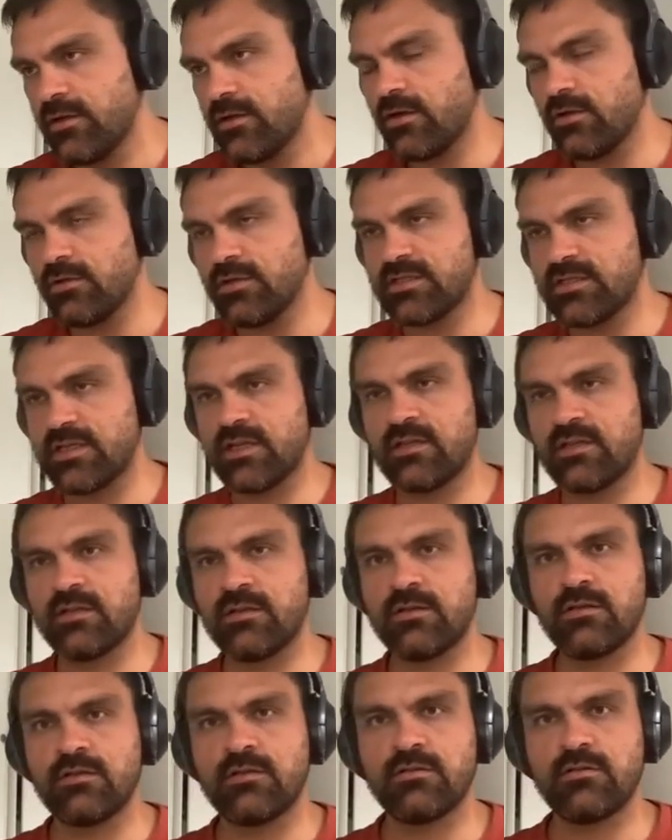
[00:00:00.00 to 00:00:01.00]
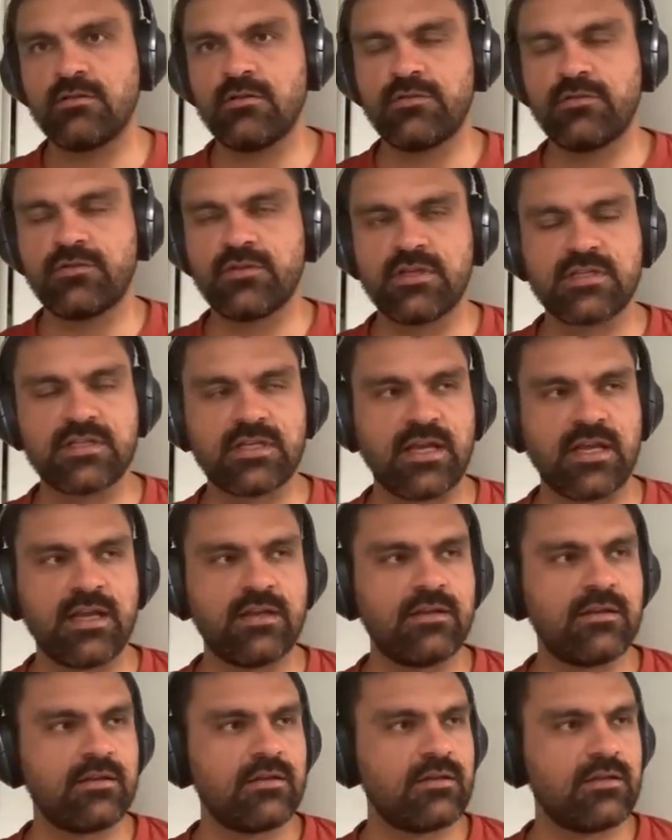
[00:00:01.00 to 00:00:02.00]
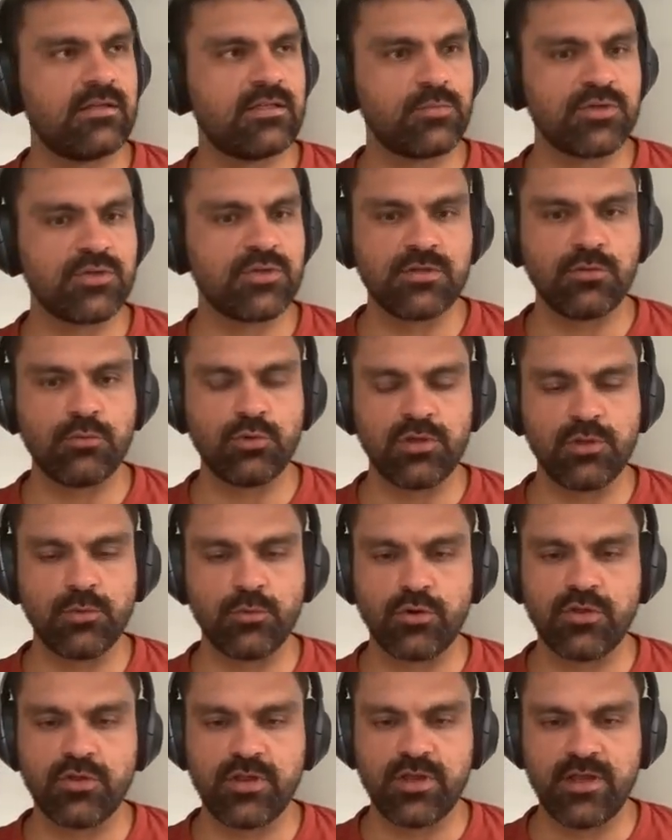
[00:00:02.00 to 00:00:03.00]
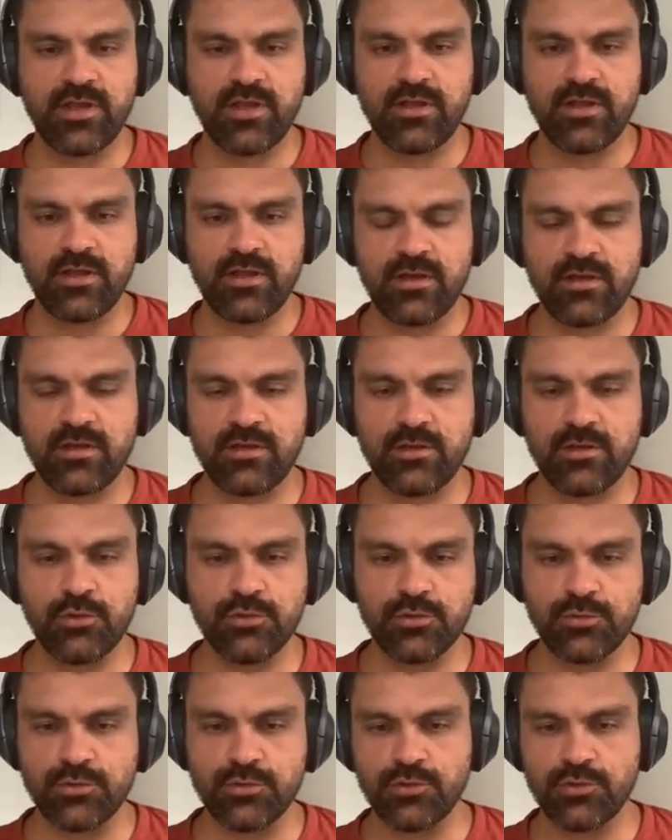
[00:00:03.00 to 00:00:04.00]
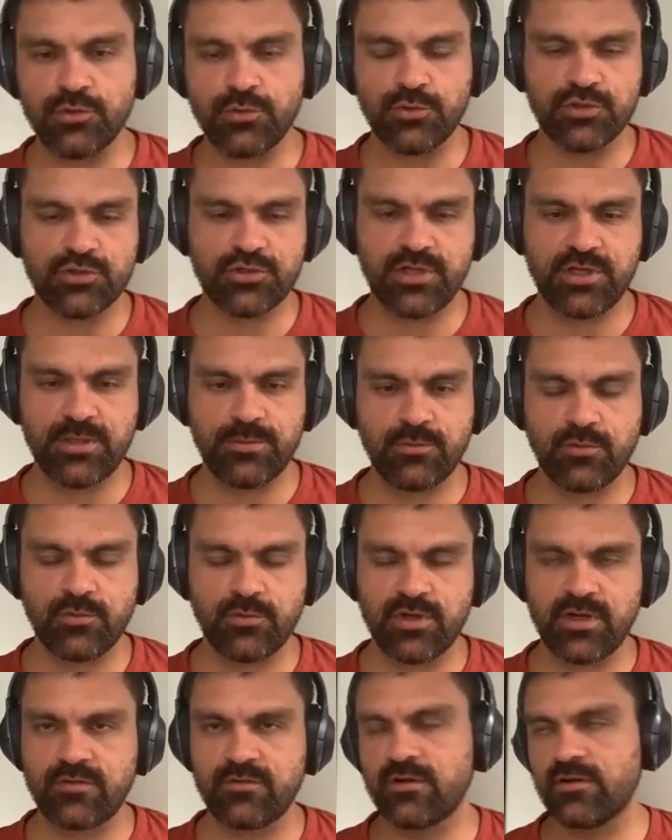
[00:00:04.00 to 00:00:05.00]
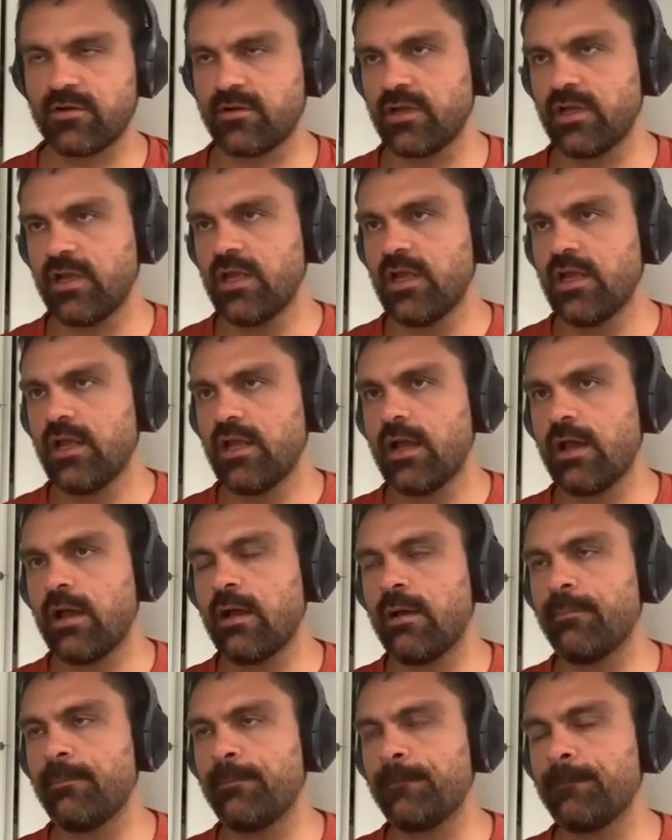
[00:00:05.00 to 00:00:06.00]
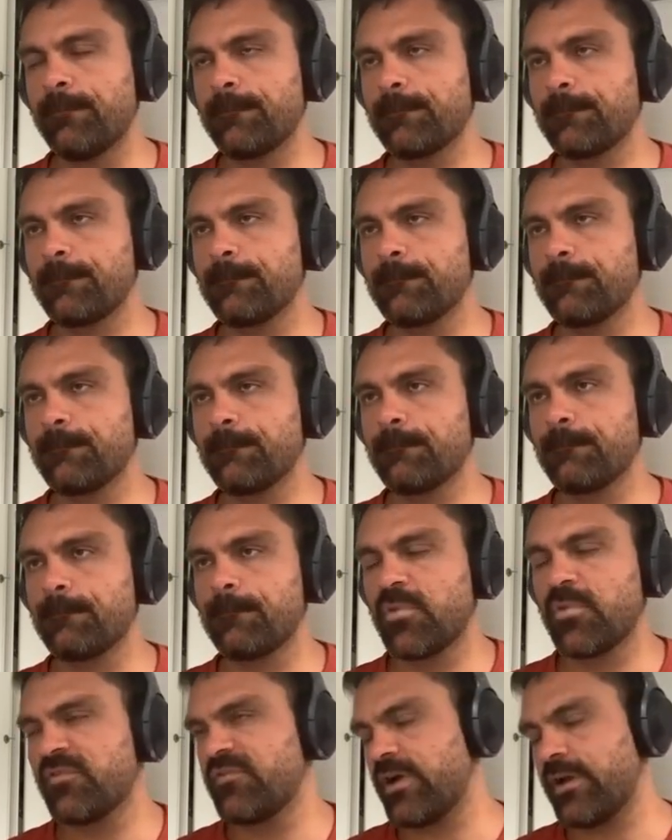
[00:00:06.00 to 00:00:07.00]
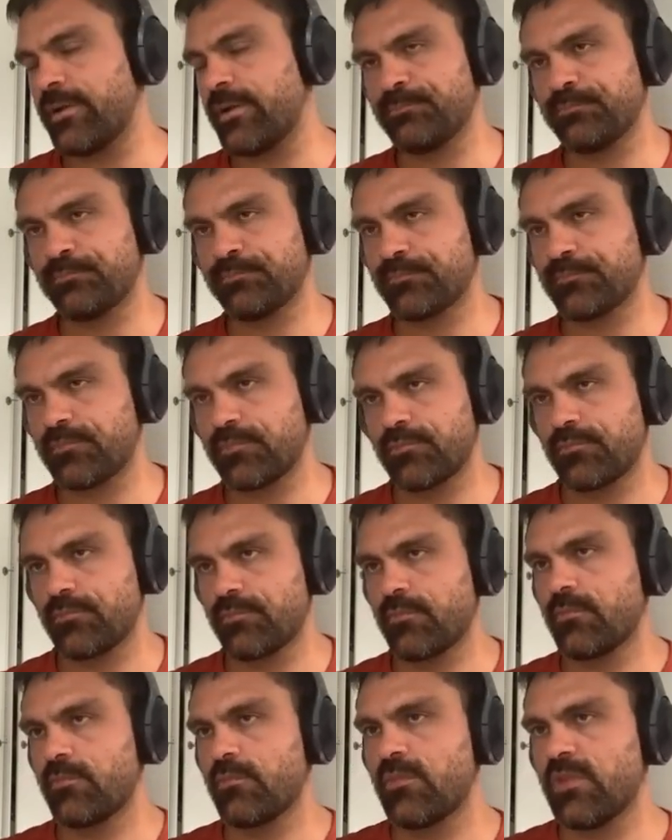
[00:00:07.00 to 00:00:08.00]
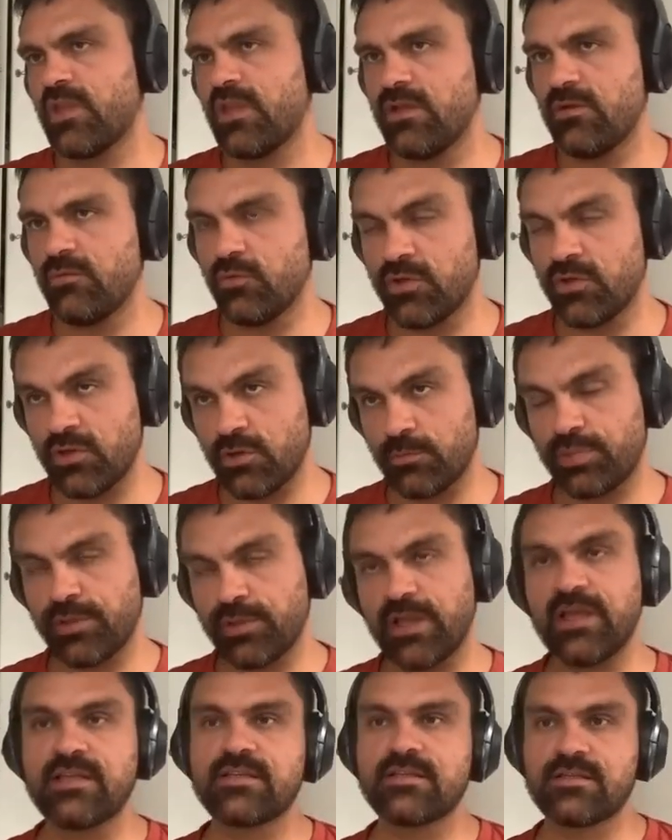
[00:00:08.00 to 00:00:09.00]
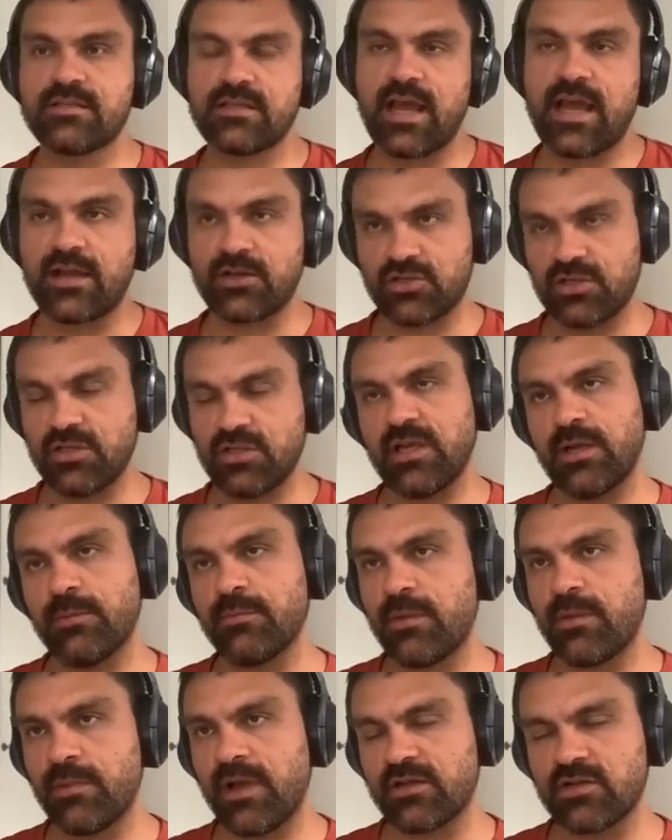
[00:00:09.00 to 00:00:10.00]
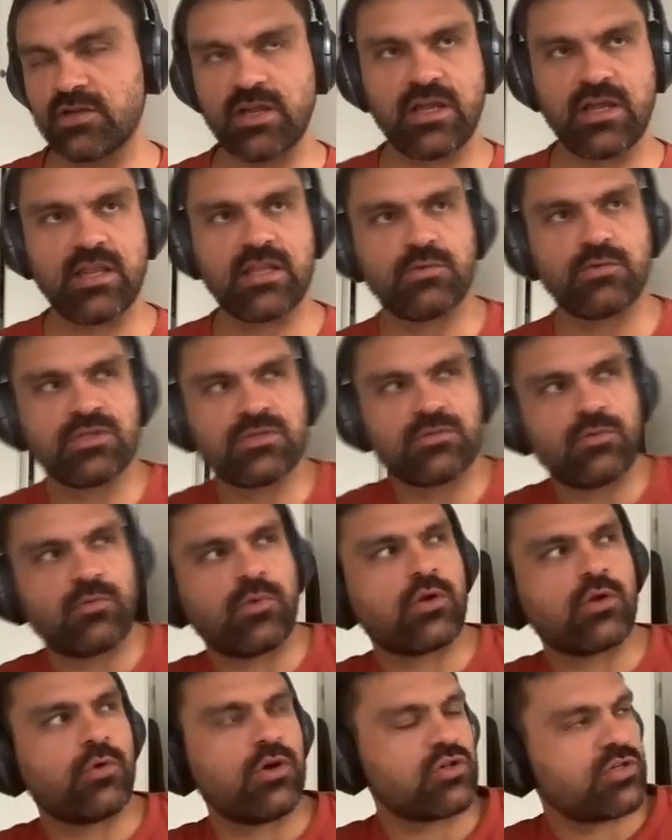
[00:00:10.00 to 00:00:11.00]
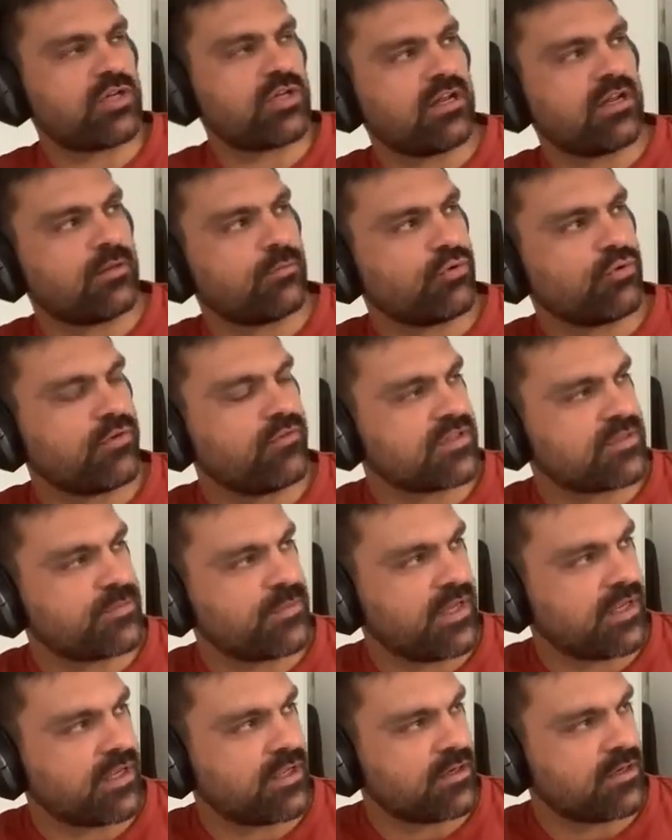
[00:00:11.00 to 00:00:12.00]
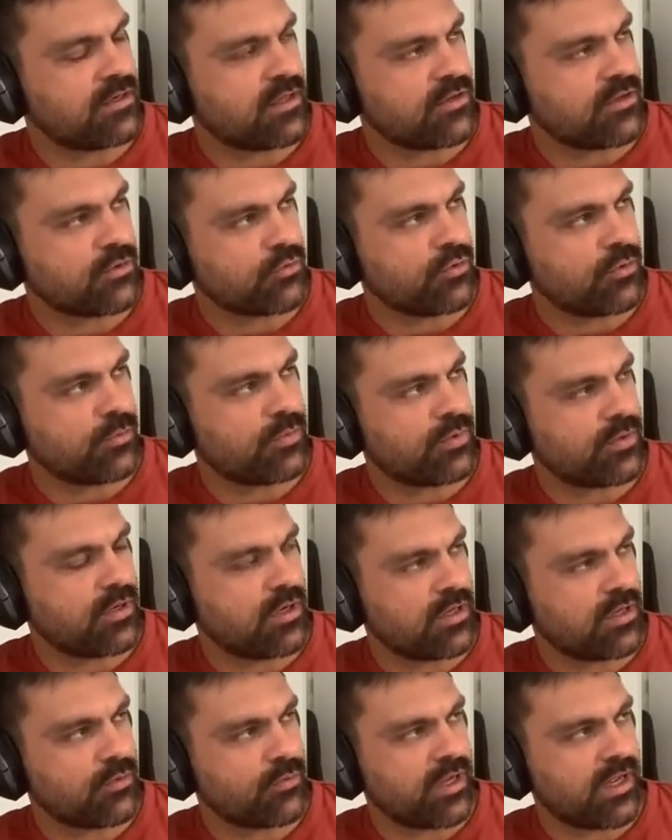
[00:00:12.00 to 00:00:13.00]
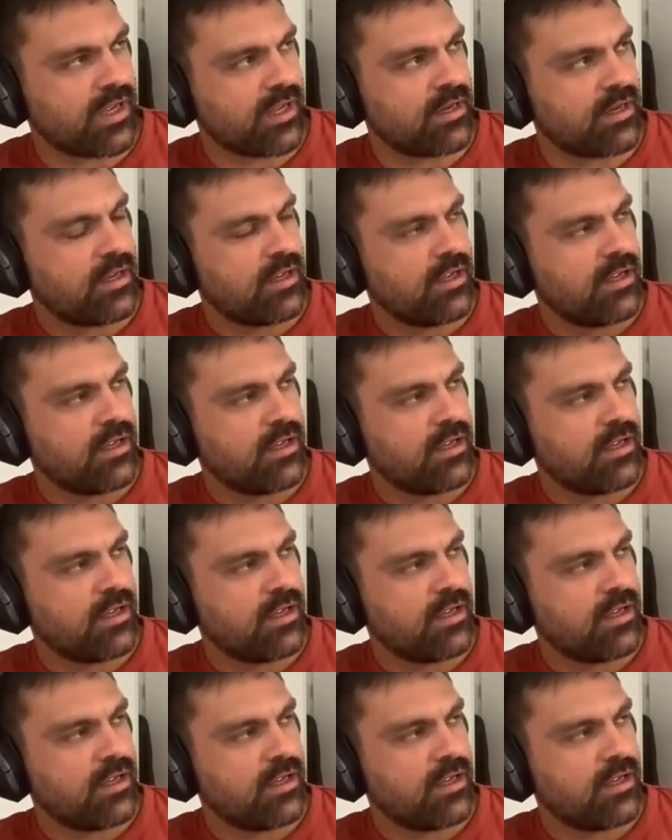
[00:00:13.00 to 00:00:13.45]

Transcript: All of a sudden you have to decide, is Brazil really worthy, and a new regime or whatever. But fine. Yep. When they're in place, actually, that was one question I had in the previous meeting in another group that we had